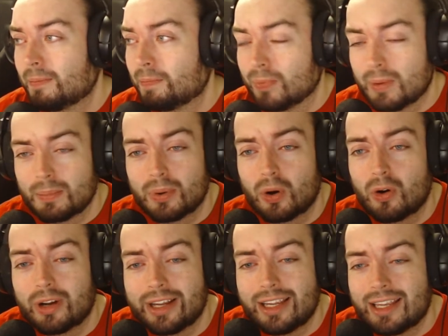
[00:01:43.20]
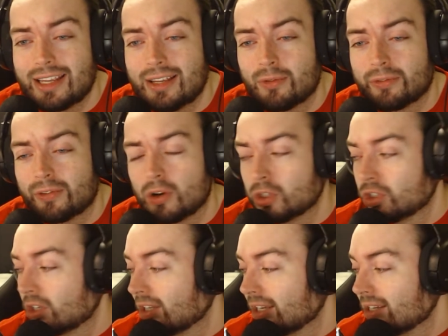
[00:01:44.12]
But he
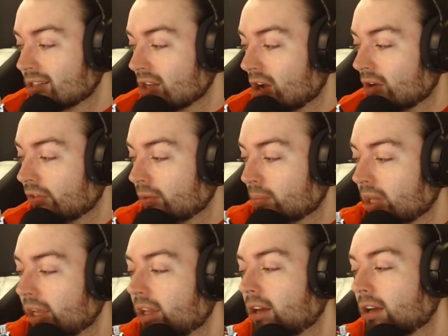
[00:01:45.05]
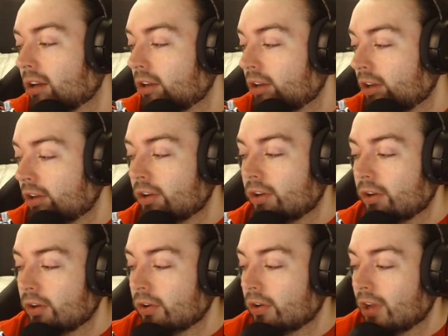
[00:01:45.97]
unfortunately is not the player
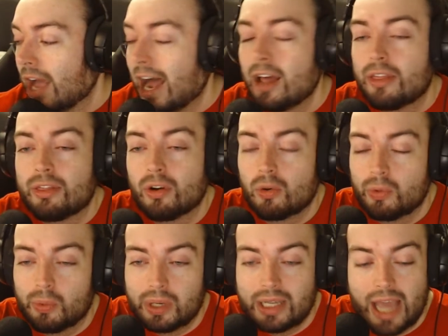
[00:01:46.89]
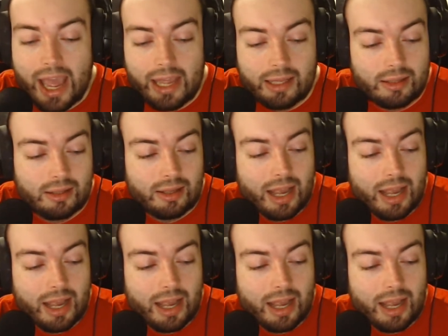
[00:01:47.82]
I thought we were getting.